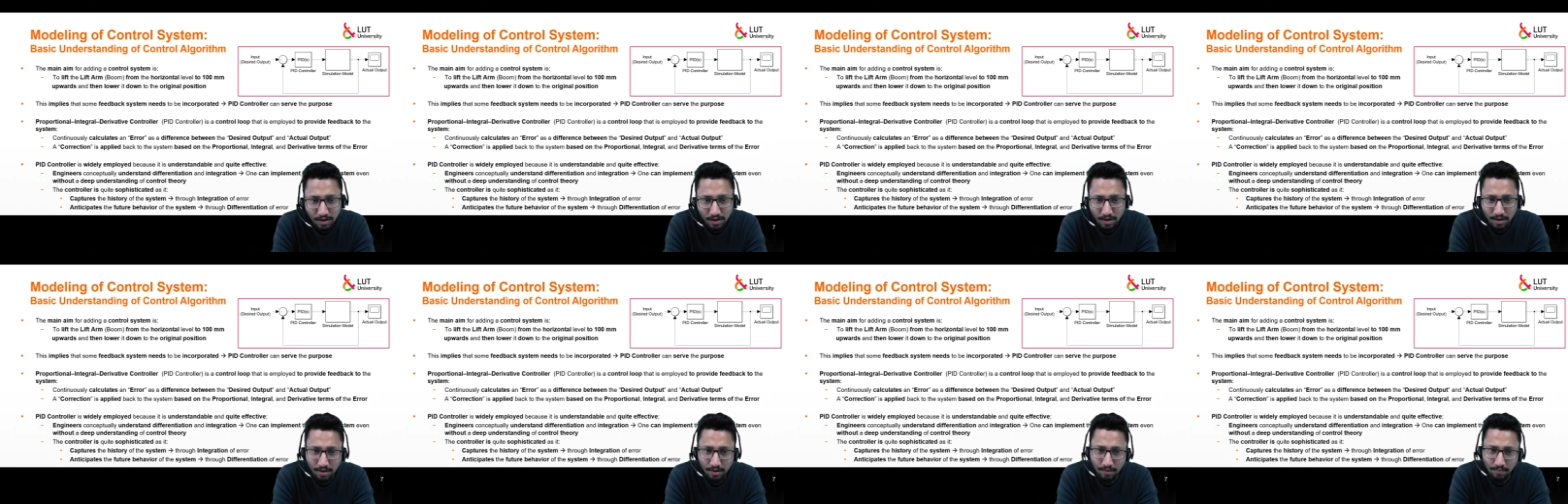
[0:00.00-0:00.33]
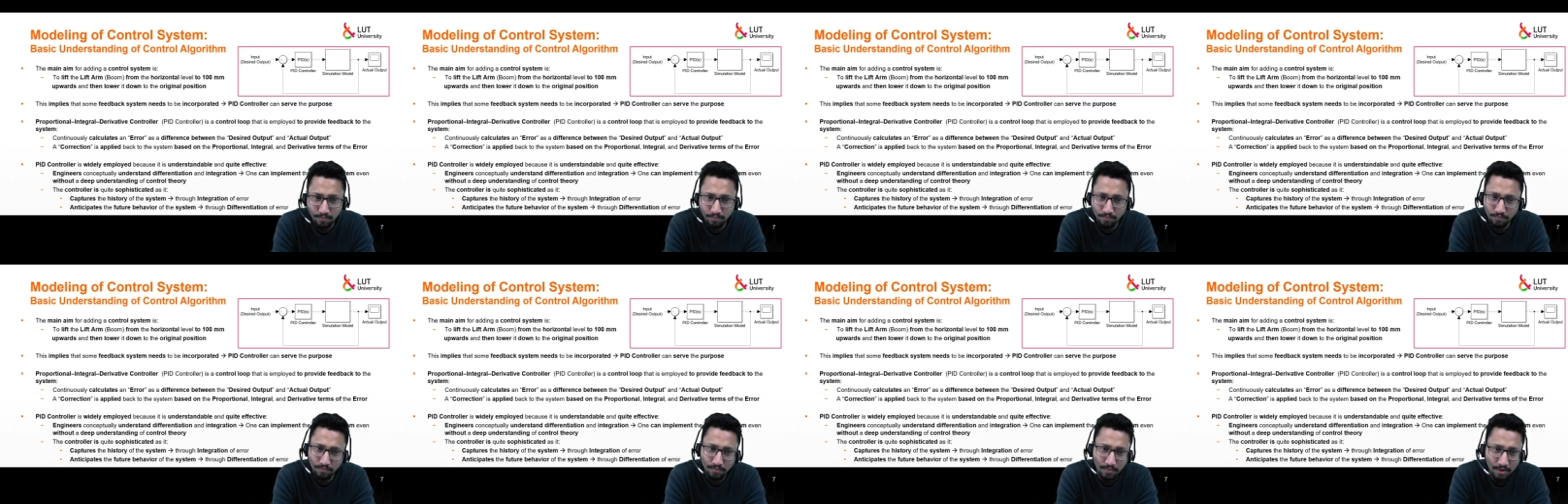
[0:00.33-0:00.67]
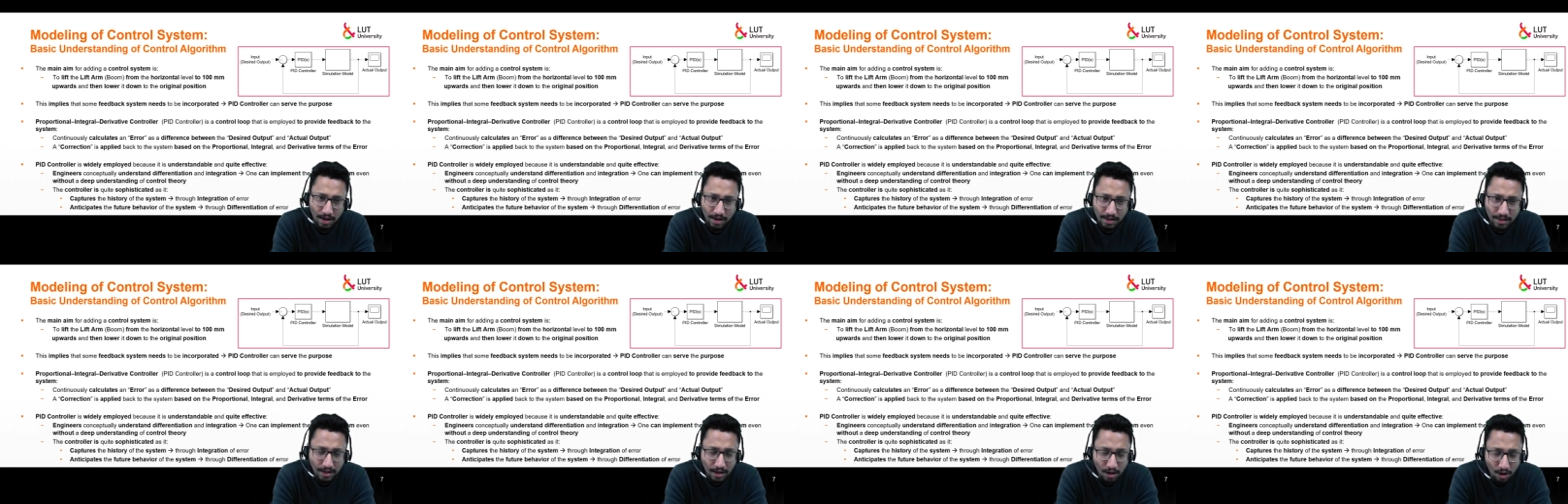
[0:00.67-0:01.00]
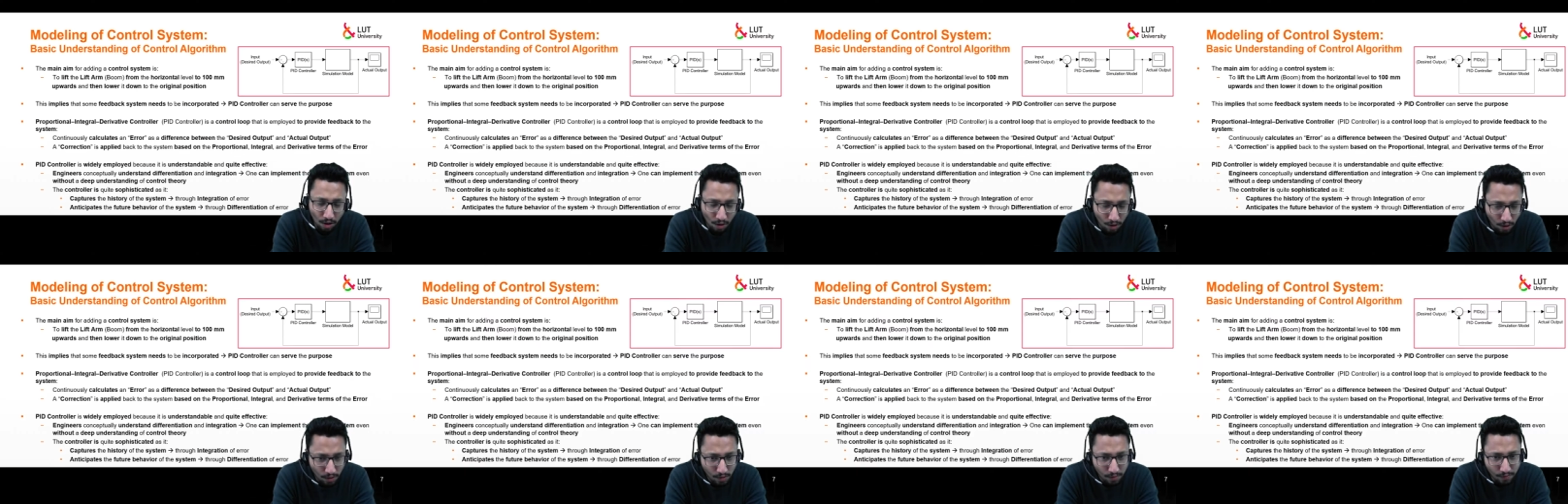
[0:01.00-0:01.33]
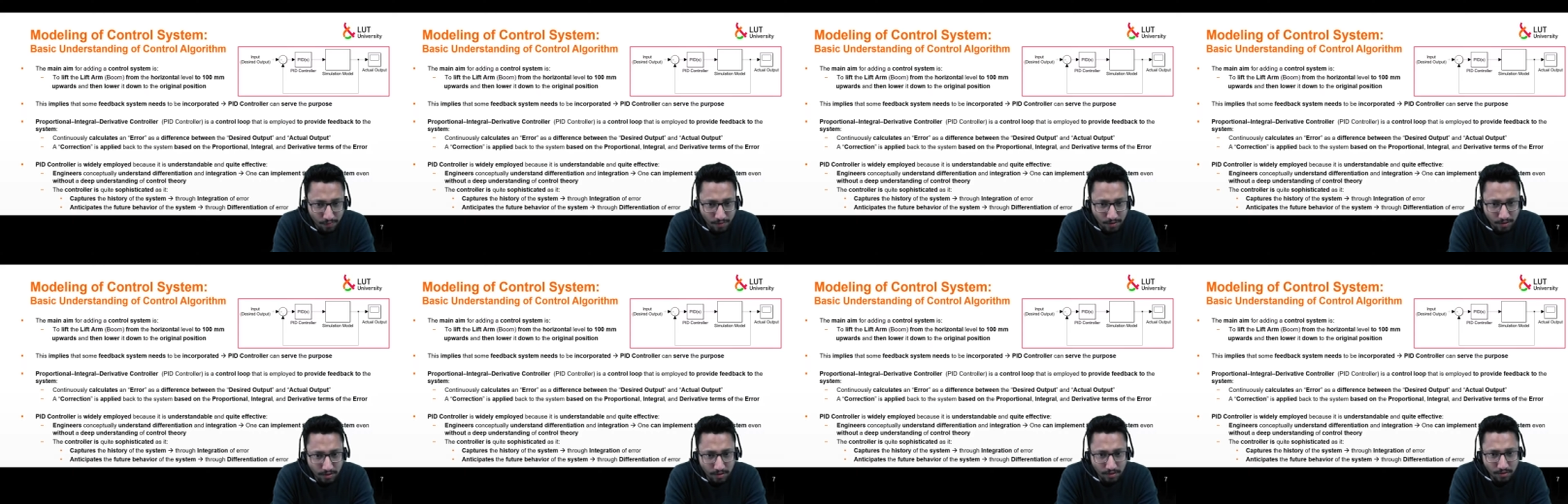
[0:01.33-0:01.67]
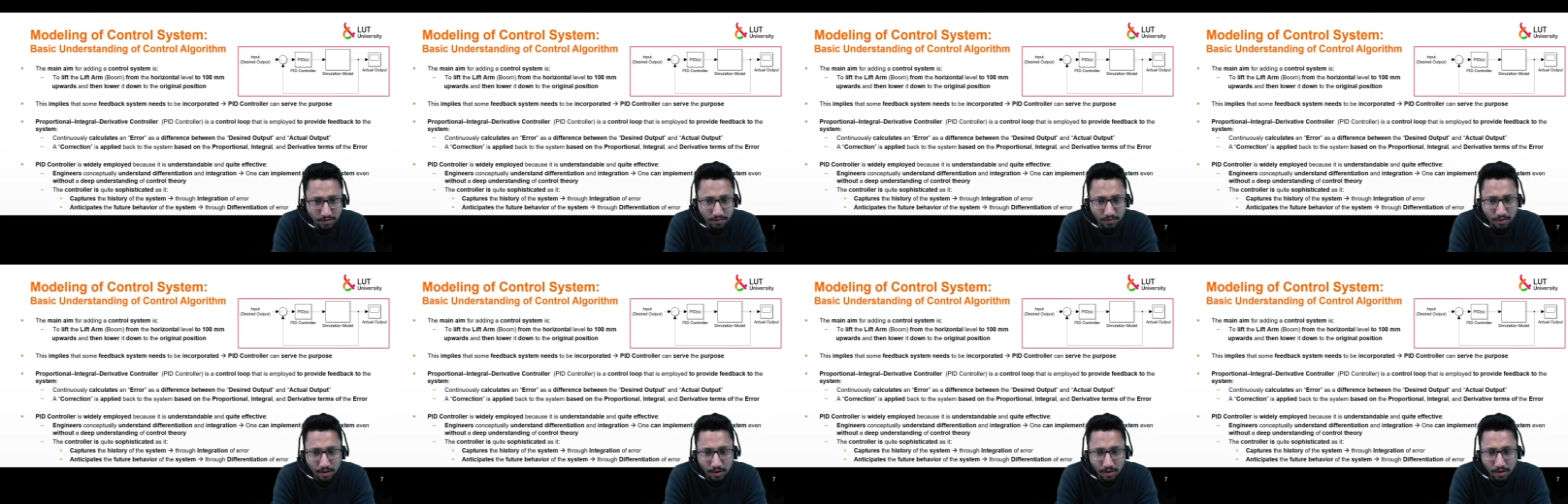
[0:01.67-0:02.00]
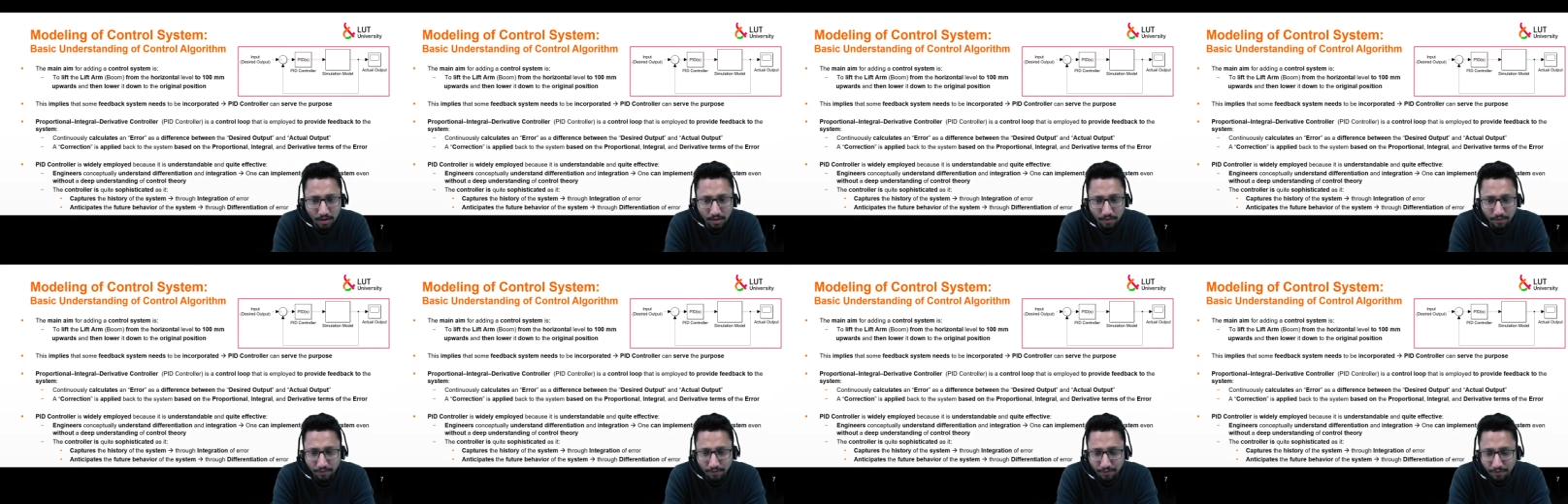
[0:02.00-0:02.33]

uh, I think all of us uh,